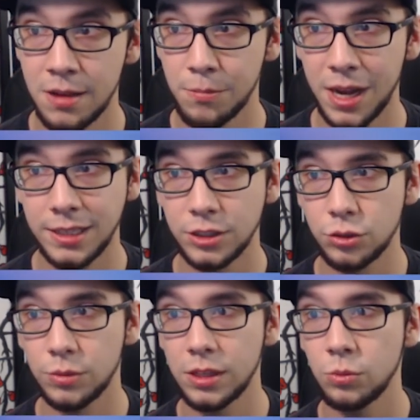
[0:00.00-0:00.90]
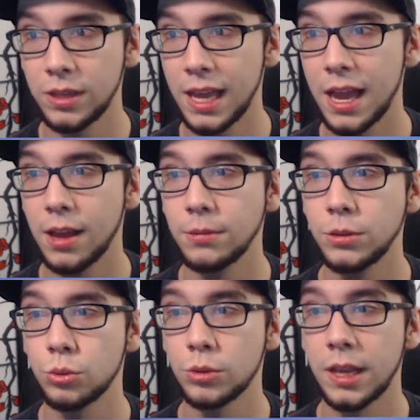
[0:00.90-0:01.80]
-3, we have
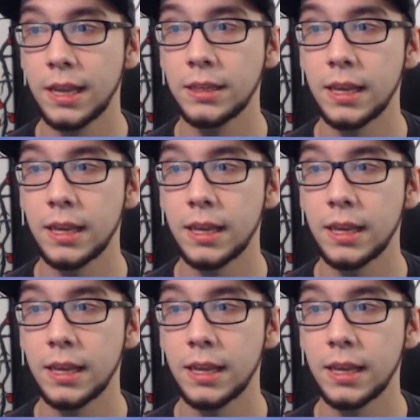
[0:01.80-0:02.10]
create